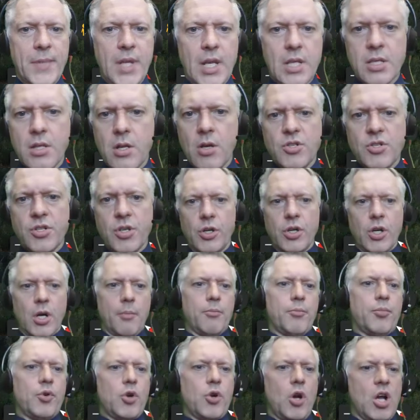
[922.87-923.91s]
So there's your
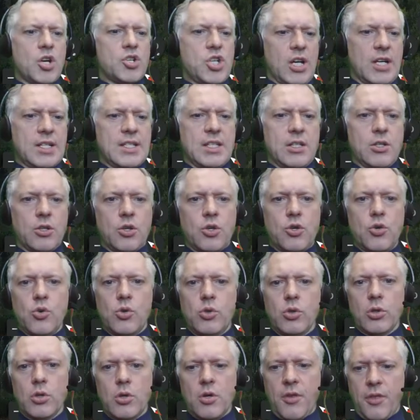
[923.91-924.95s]
projects in
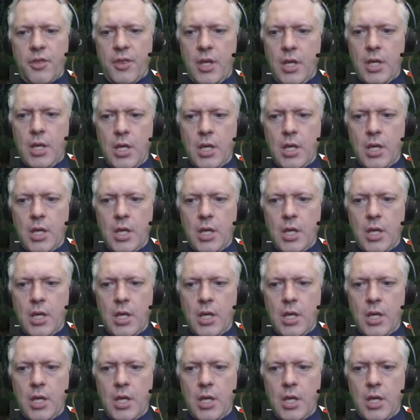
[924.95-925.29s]
Google Earth.